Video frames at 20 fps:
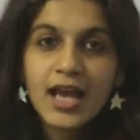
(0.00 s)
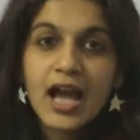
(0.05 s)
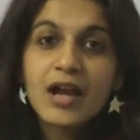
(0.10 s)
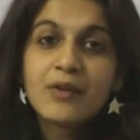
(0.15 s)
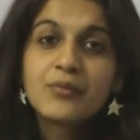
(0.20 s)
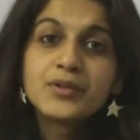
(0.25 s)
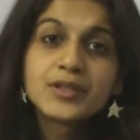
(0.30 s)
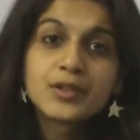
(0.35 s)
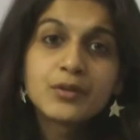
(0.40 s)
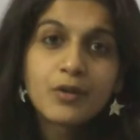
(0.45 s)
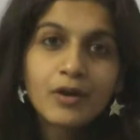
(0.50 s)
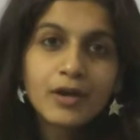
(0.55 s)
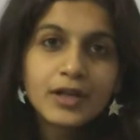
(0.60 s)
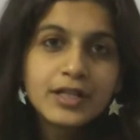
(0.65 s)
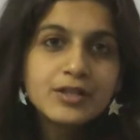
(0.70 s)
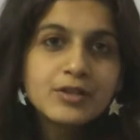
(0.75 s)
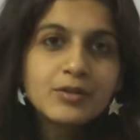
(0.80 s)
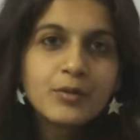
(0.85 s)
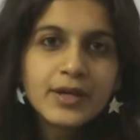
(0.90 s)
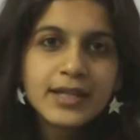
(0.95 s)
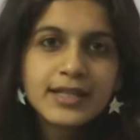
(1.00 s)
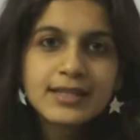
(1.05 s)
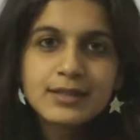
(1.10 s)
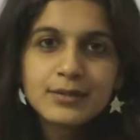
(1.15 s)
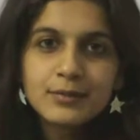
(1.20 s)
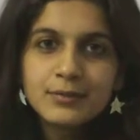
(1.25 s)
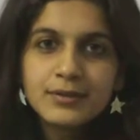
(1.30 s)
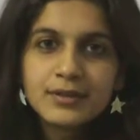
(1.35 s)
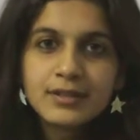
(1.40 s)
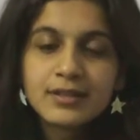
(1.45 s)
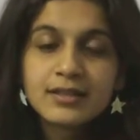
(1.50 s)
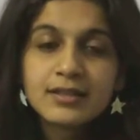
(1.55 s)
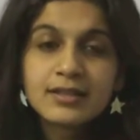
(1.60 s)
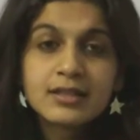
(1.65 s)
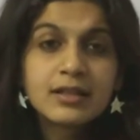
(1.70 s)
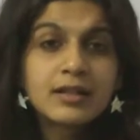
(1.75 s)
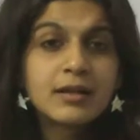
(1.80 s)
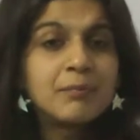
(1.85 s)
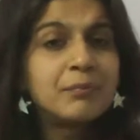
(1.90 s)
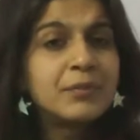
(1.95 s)
I was a college-going student,
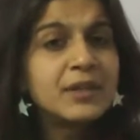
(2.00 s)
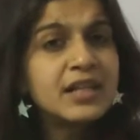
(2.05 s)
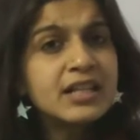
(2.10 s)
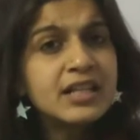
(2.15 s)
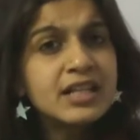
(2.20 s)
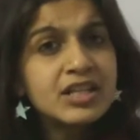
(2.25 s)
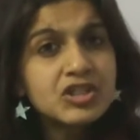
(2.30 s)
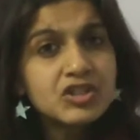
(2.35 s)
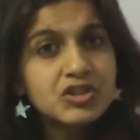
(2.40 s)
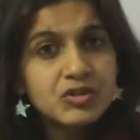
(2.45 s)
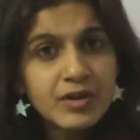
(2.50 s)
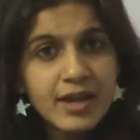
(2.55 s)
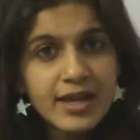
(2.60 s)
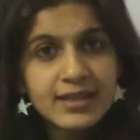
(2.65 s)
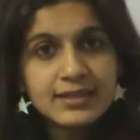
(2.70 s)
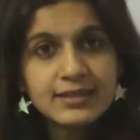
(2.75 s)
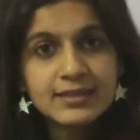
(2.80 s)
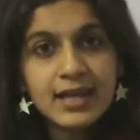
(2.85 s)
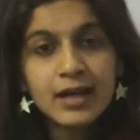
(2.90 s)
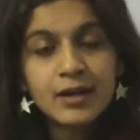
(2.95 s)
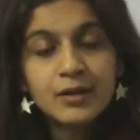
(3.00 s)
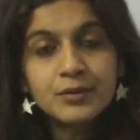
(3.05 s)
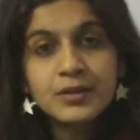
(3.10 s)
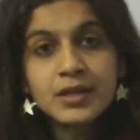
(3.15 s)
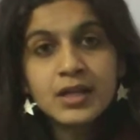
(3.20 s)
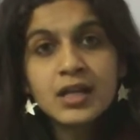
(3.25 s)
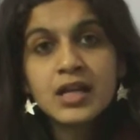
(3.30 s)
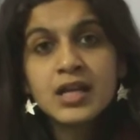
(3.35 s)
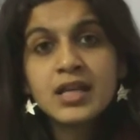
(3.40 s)
completely stressed out,